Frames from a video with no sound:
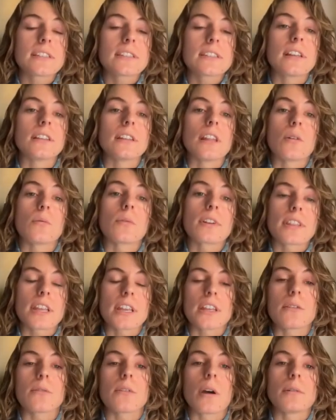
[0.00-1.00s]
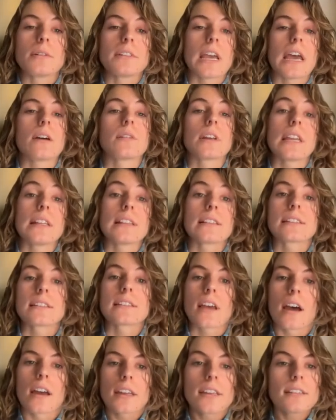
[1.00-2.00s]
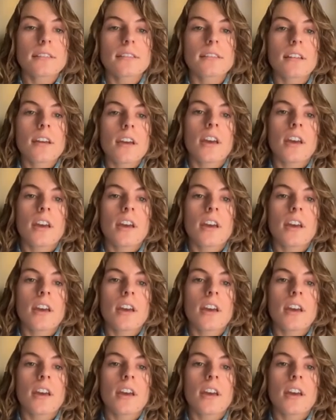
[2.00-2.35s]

the lower that you go down in size,